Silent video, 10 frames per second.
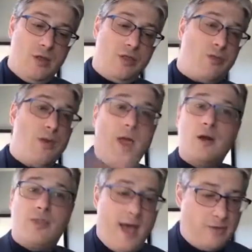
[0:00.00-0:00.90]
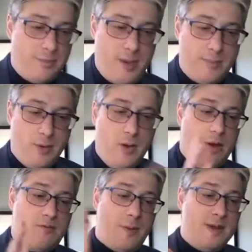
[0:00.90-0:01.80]
300,000 people
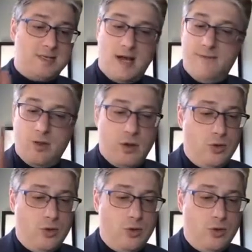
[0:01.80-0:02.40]
from El Salvador,